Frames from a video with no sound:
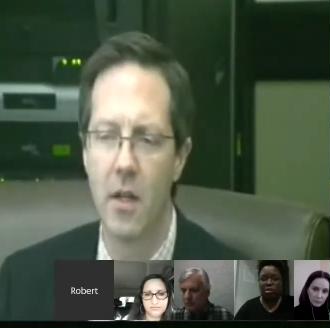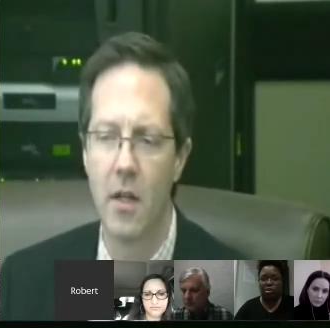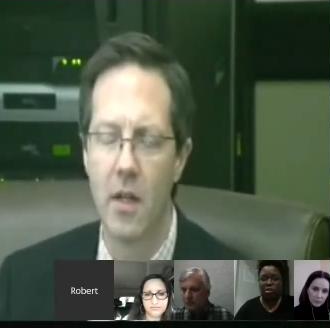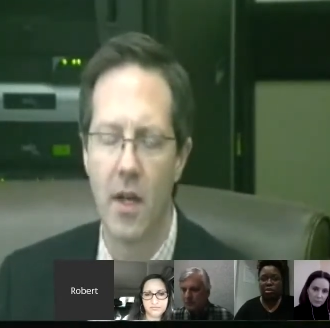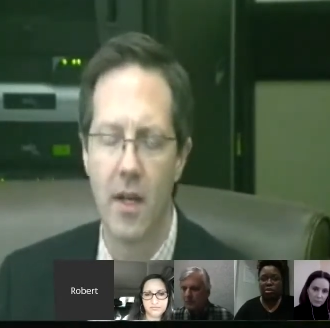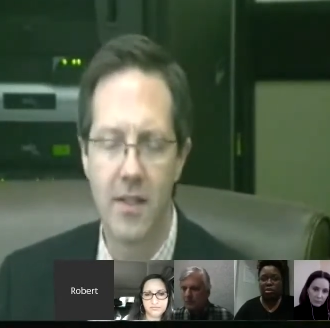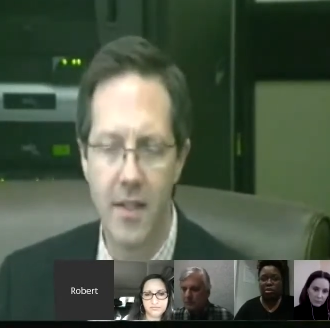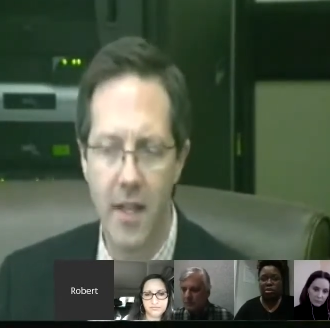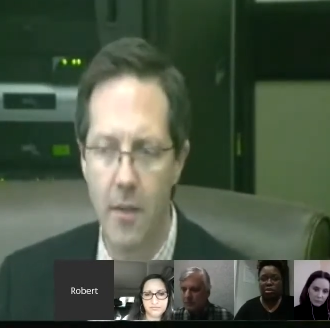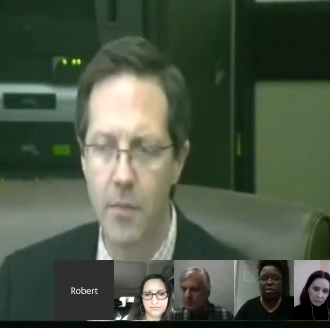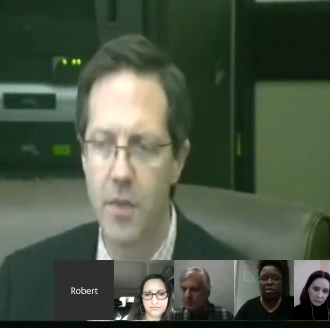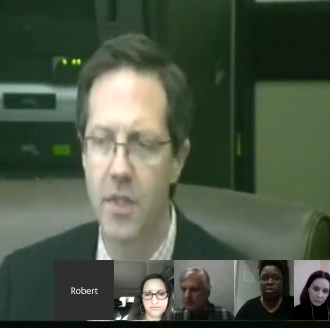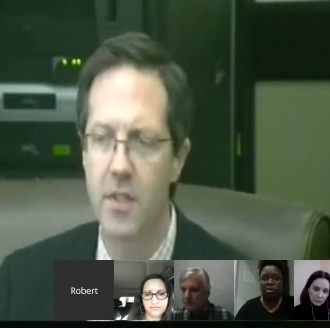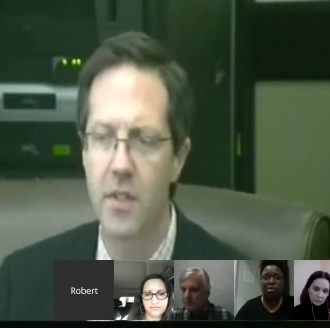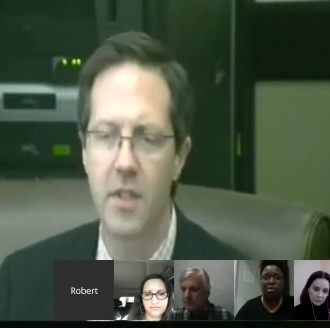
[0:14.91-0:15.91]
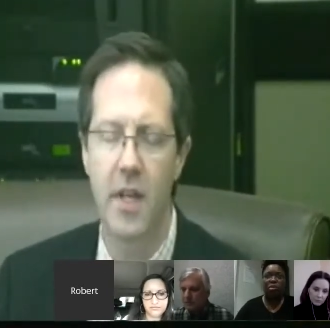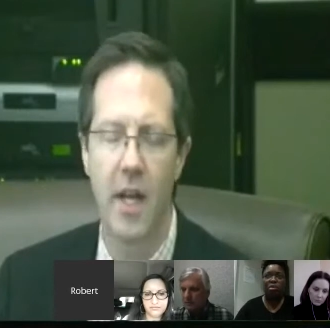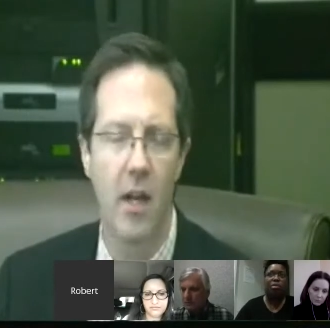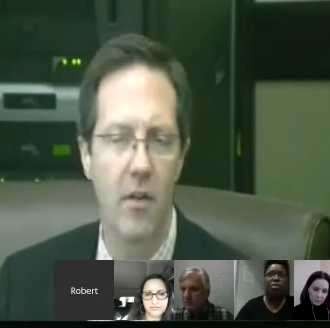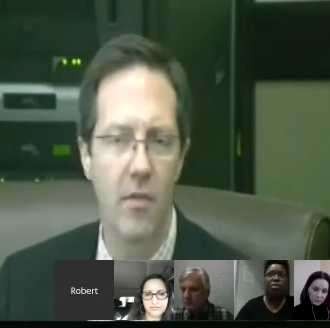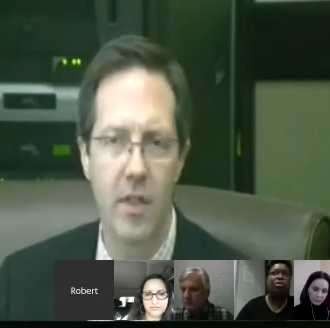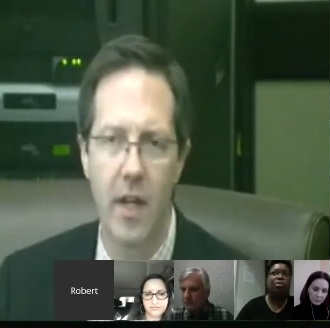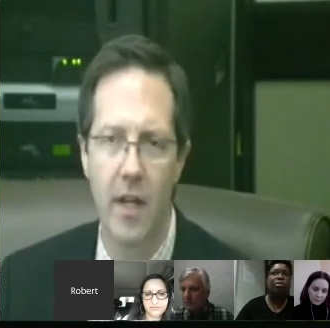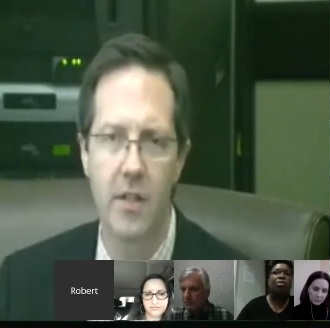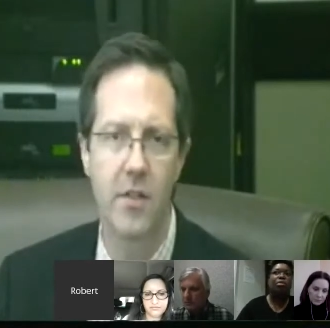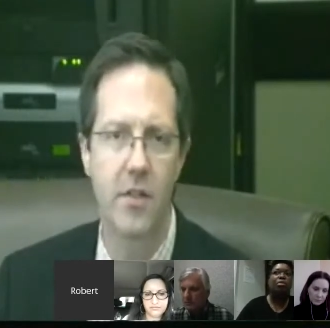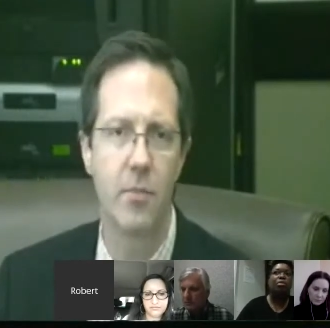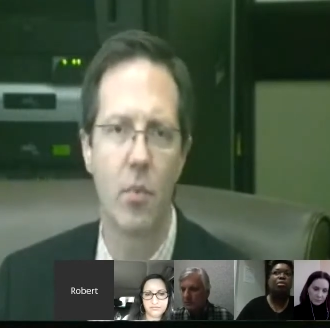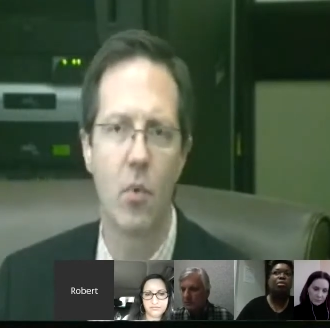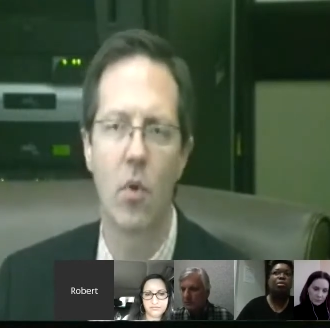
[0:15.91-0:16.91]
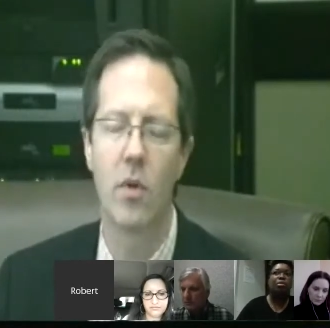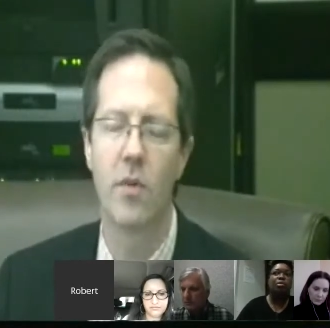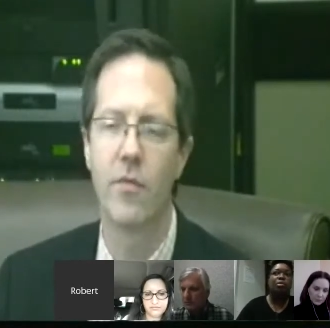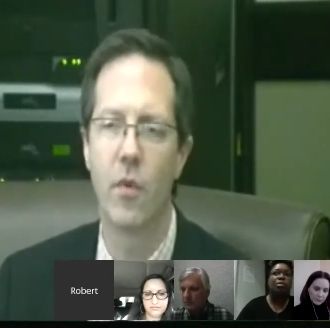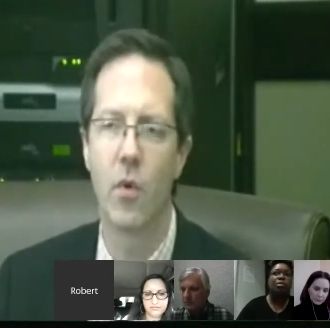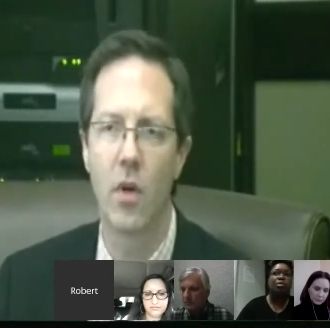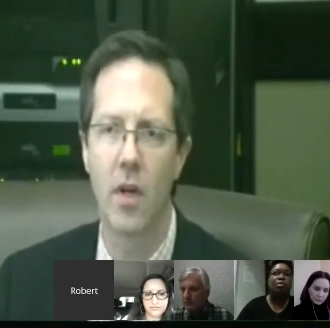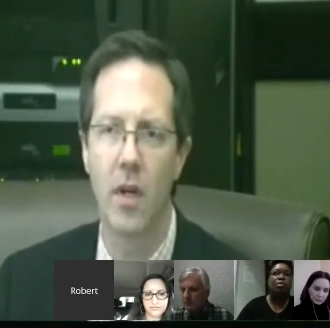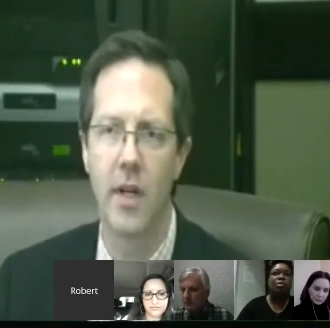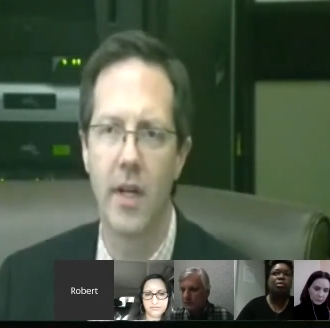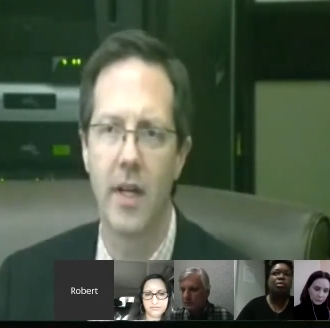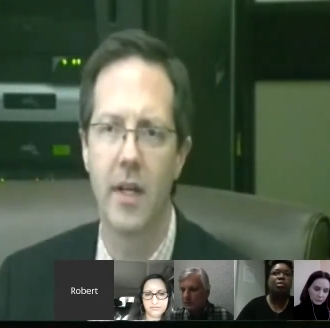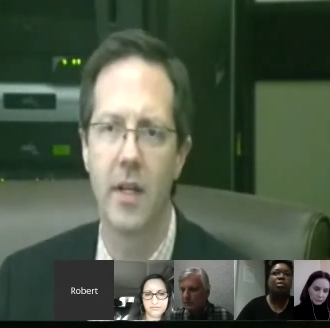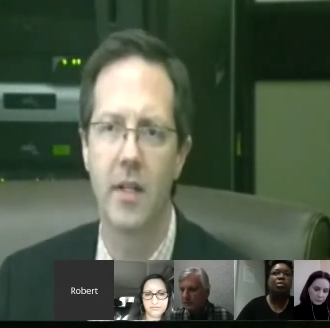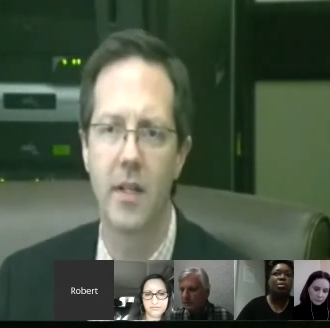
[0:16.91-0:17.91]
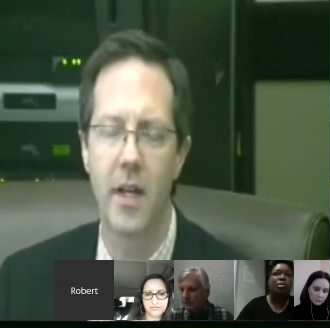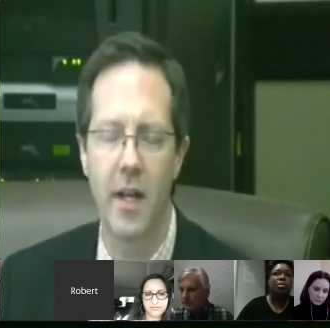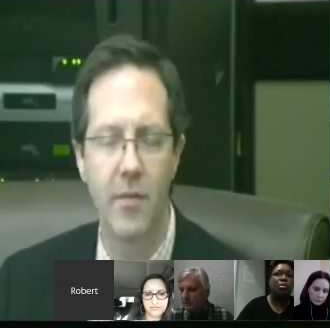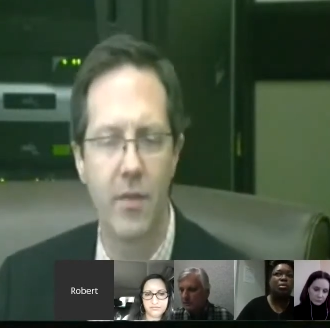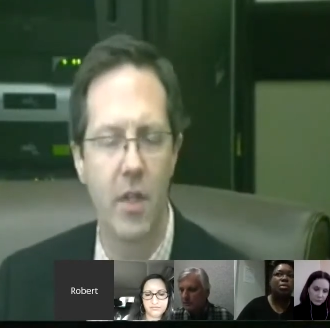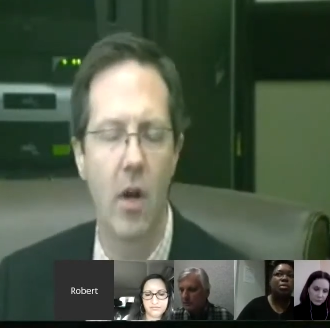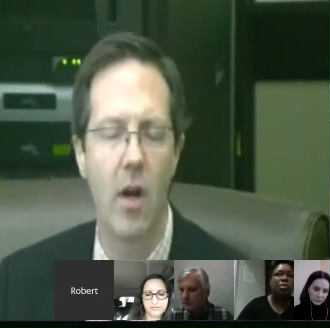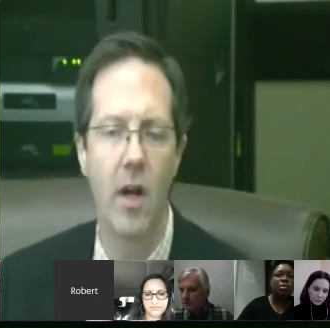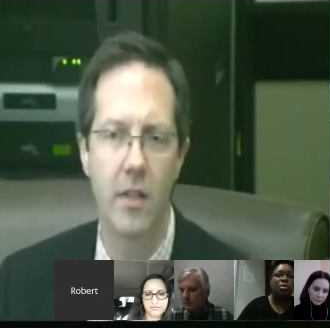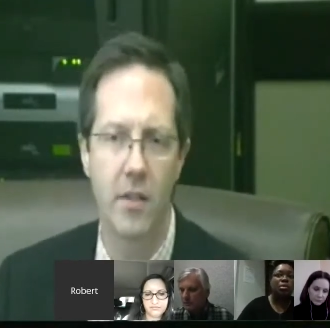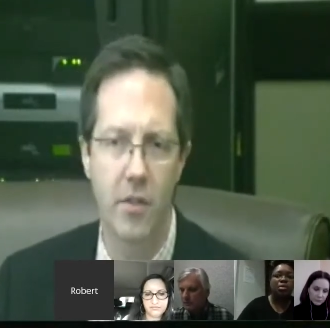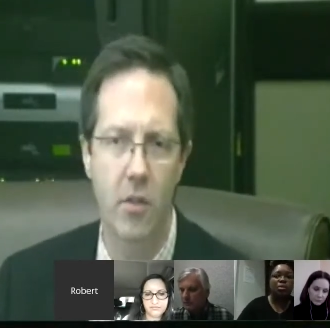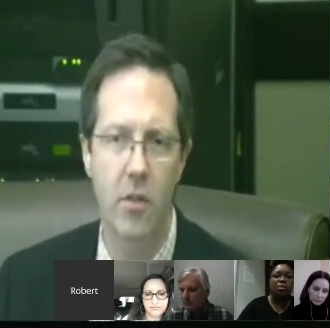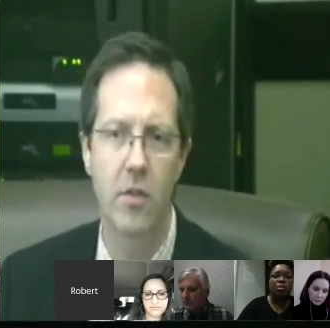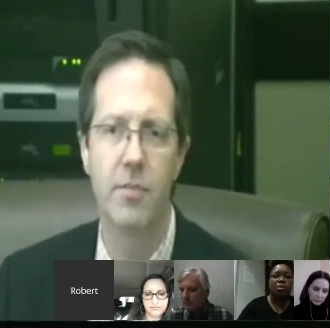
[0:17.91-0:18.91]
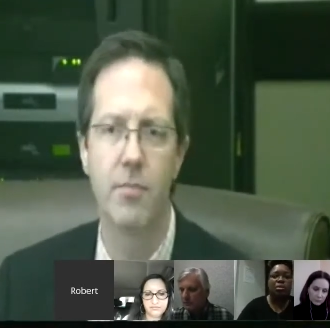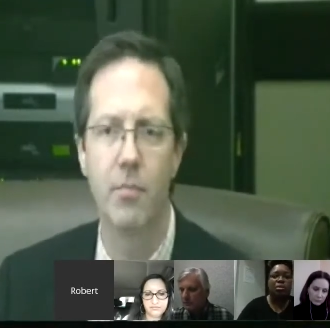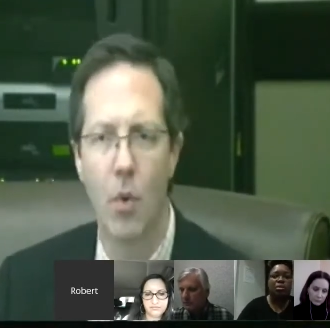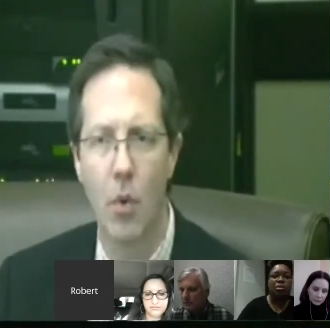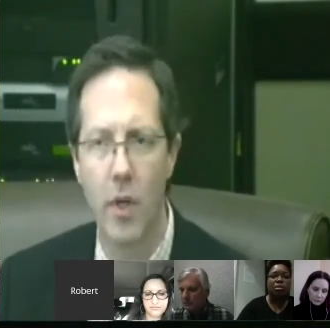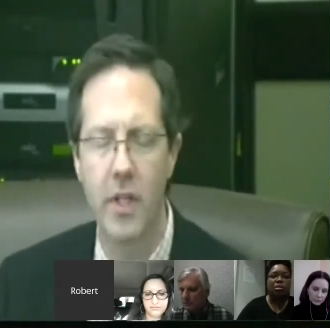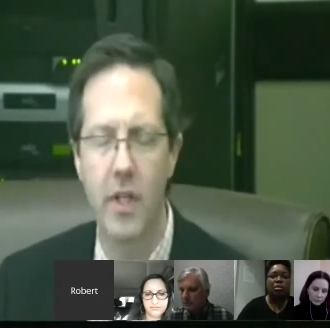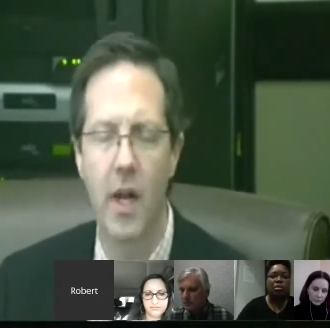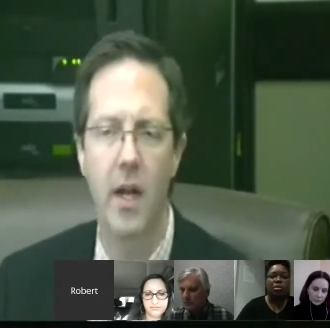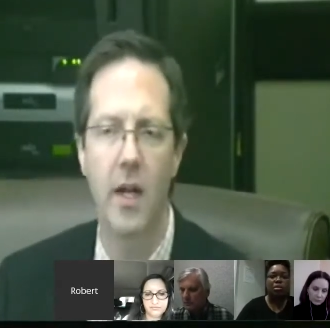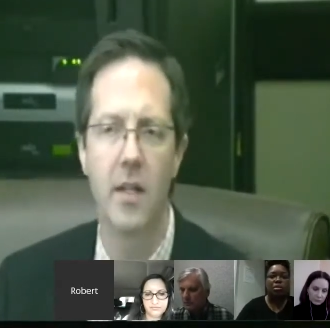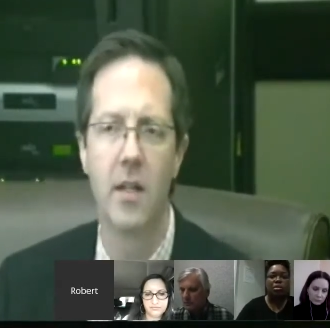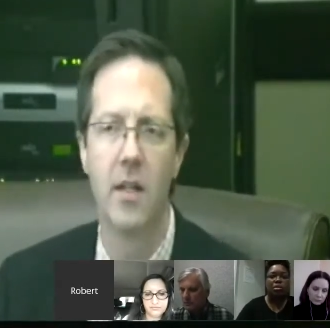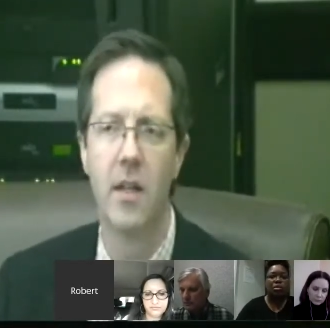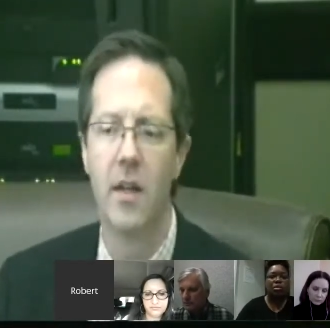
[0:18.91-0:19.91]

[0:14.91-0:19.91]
attempted to galvanize support for a, a kind of an Oscars boycott,